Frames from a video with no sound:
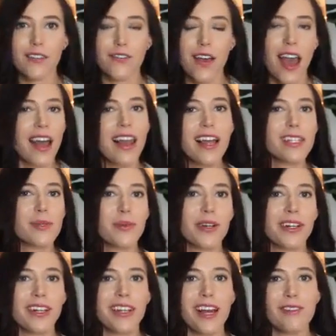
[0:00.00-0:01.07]
If allies
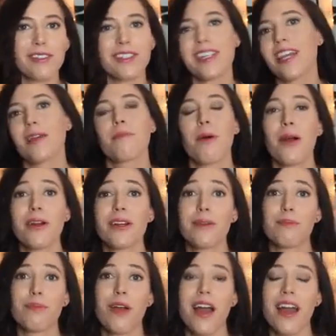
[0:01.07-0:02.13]
weren't allowed to take part
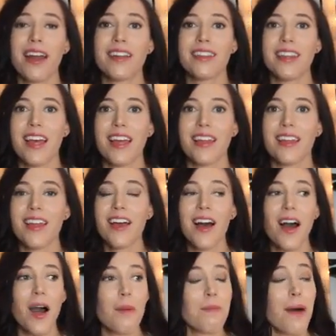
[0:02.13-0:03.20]
in Pride, then
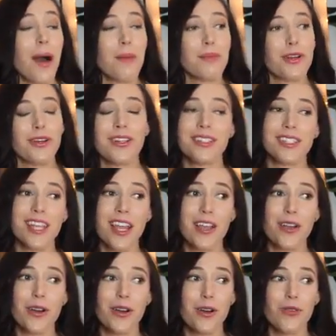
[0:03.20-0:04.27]
a mom couldn't
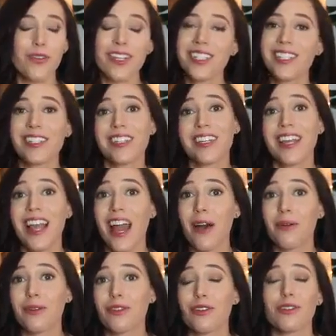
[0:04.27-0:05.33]
take her recently
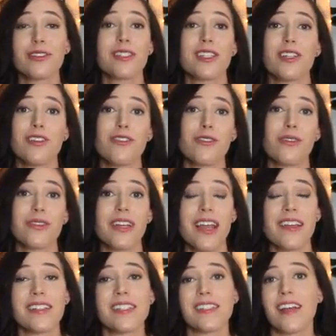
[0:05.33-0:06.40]
out 13-year-old
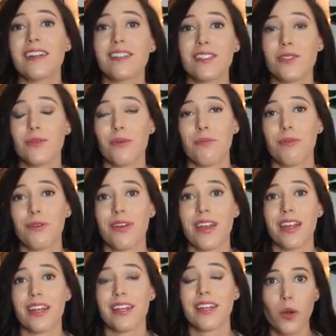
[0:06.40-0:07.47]
gay son to a
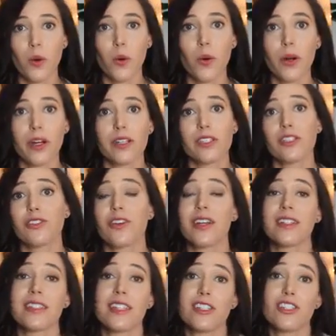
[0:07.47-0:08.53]
parade, or a
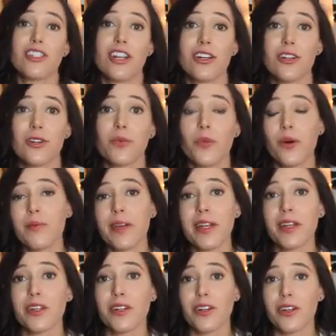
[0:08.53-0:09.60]
straight cisgender
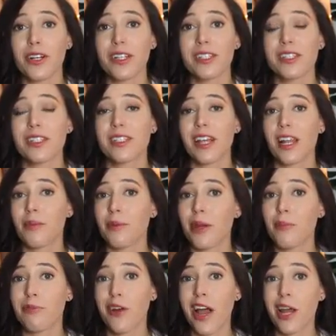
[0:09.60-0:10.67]
woman couldn't
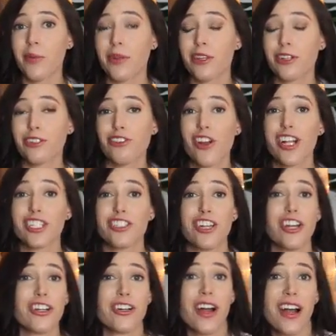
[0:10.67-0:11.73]
celebrate Pride with her
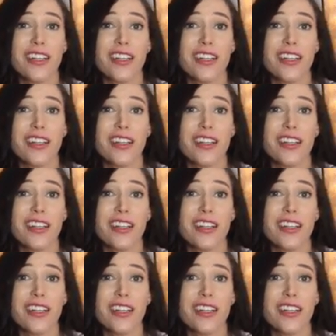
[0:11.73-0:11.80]
transgender